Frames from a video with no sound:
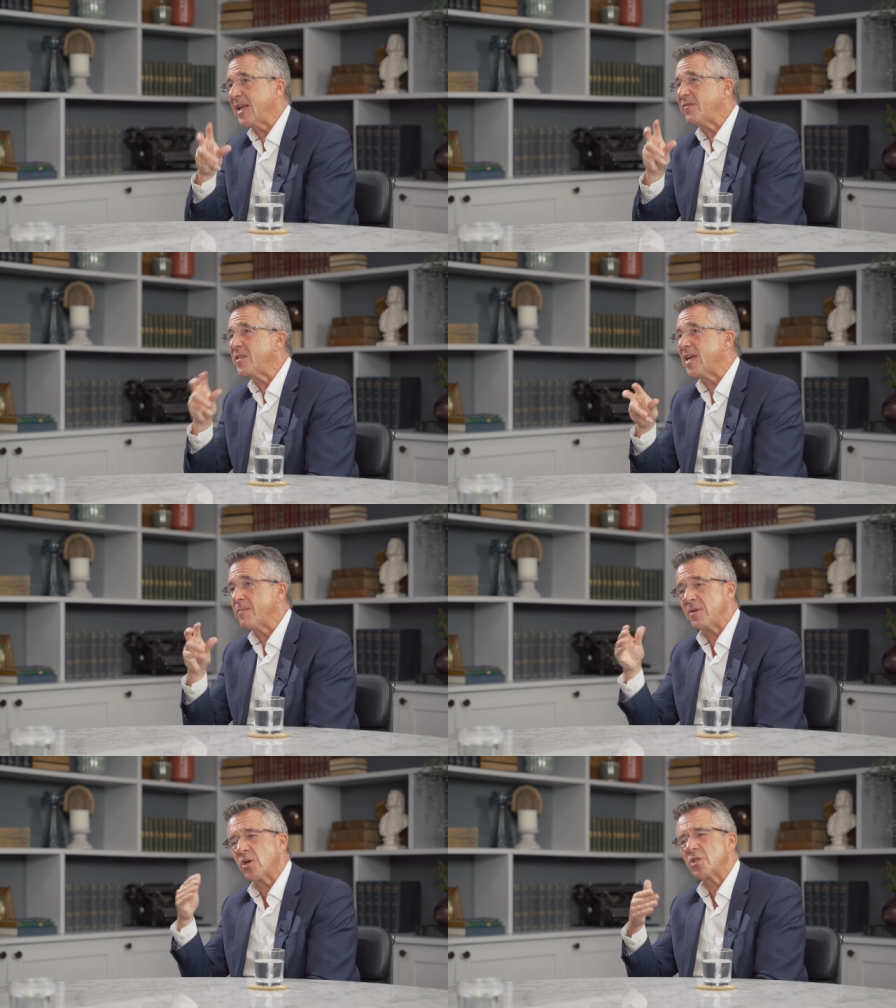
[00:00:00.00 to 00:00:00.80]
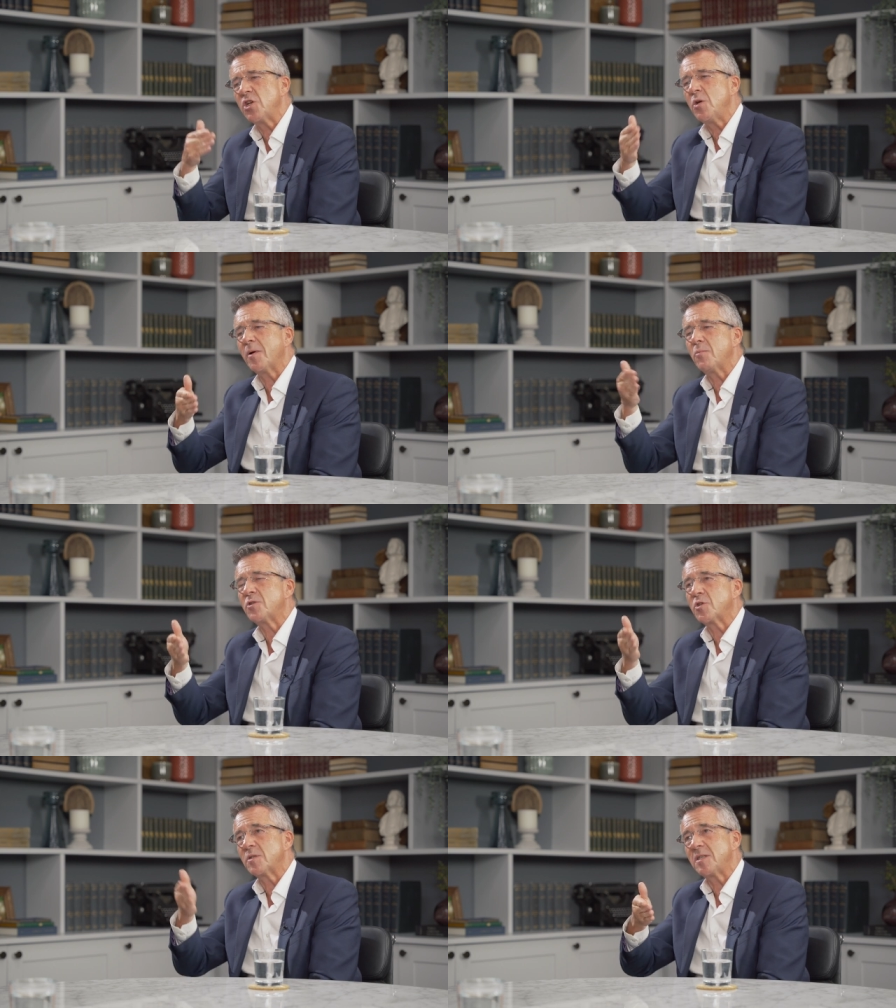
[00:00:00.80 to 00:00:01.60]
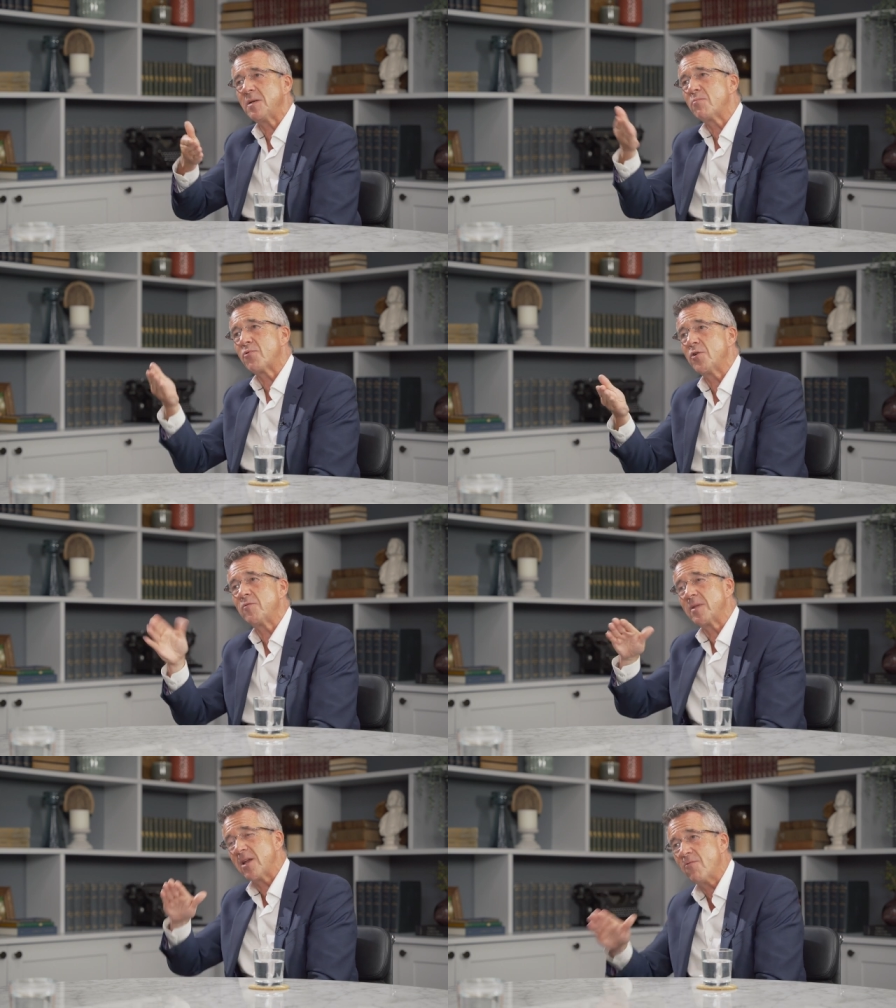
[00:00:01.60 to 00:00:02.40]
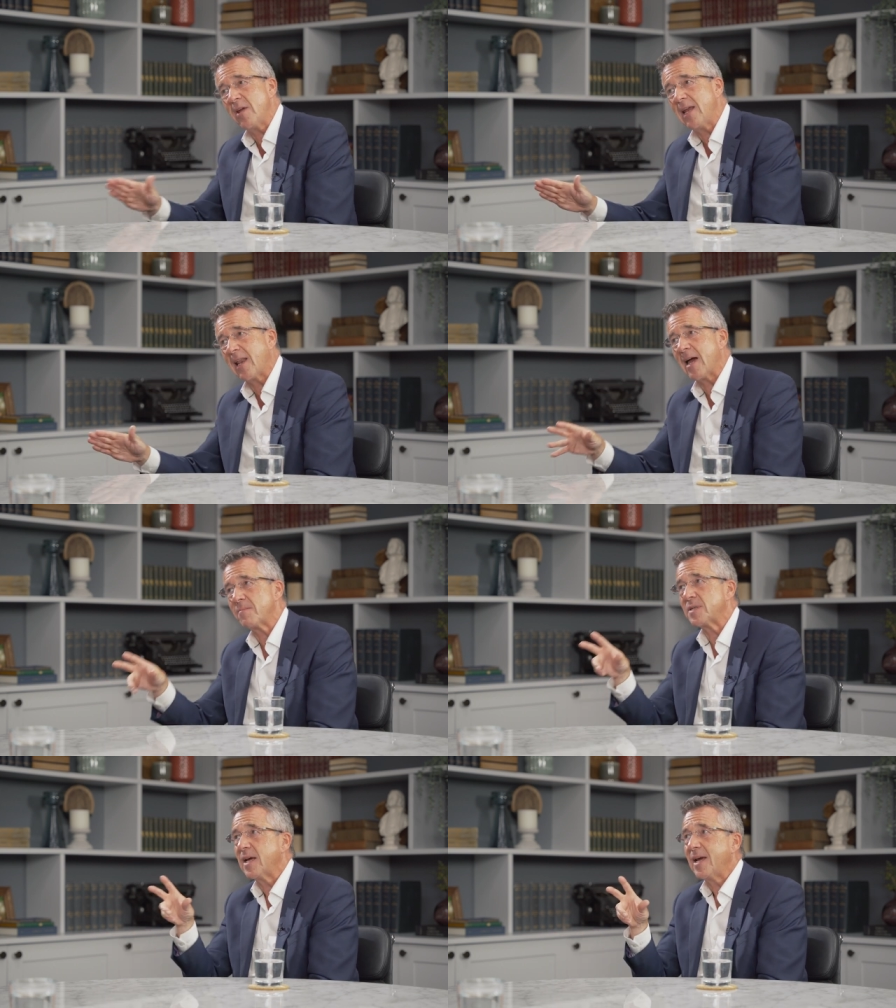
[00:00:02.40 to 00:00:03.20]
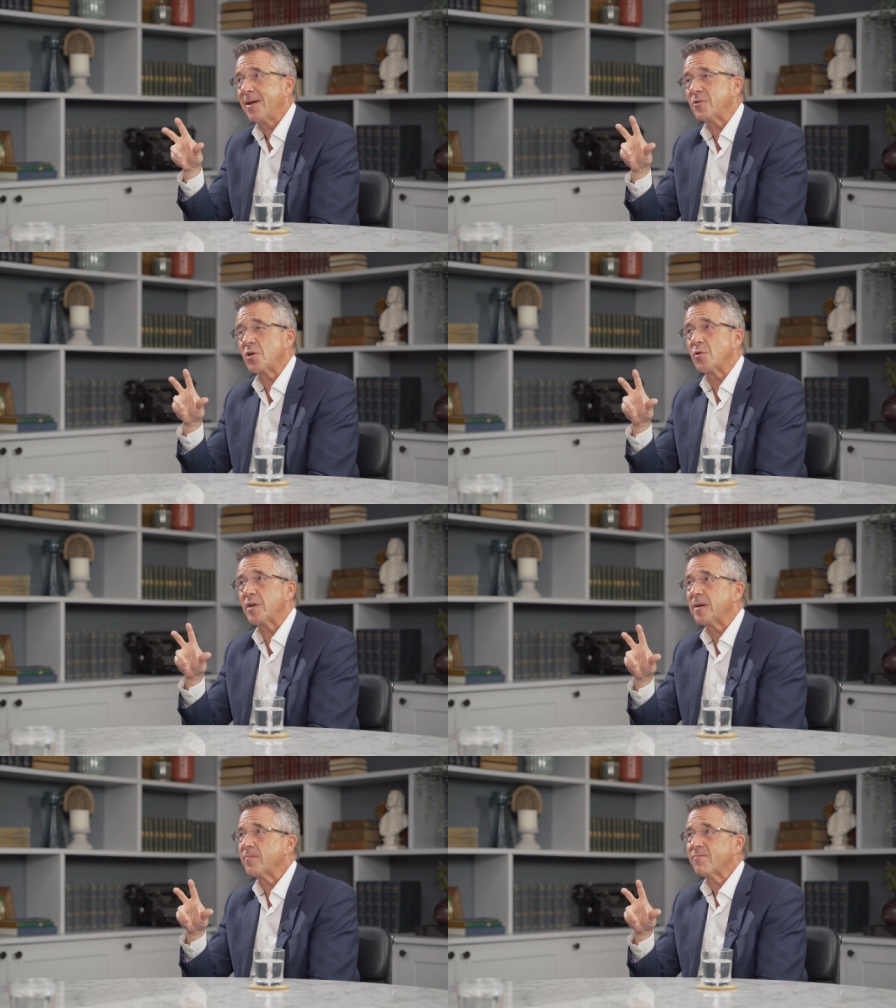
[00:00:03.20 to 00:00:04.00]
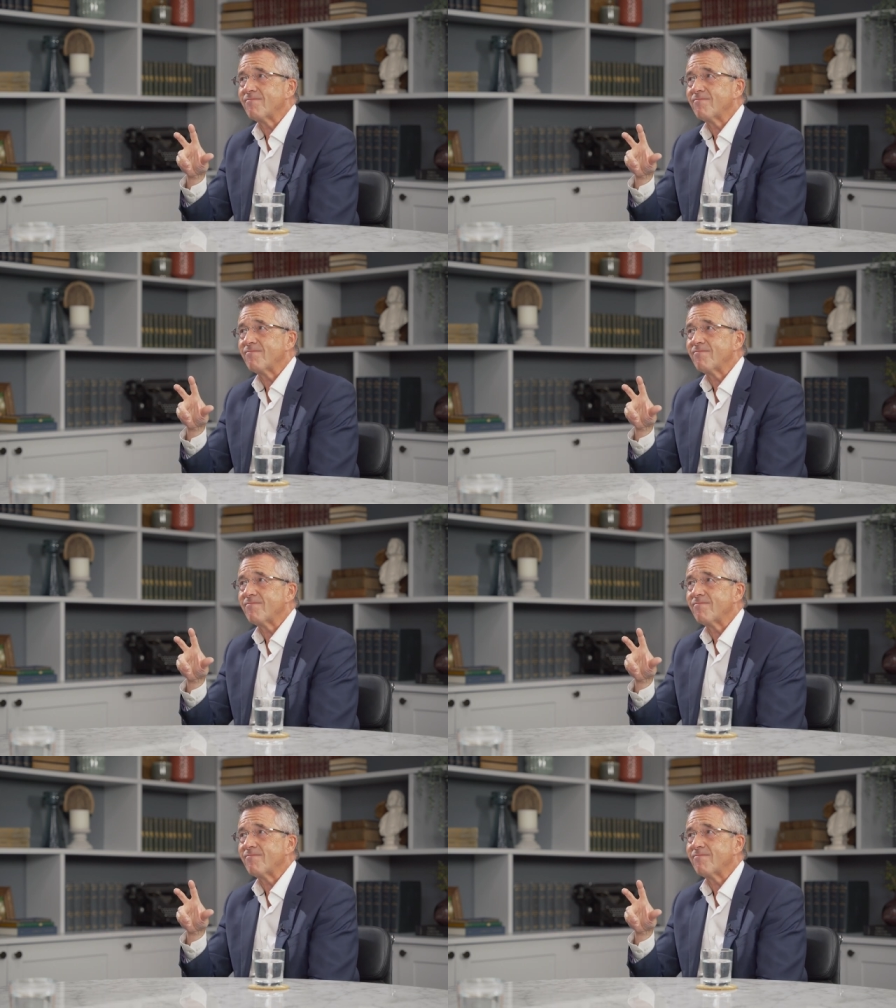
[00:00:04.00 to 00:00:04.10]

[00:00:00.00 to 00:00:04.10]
And even then, because I knew I would sometimes improve but then relapse, it was another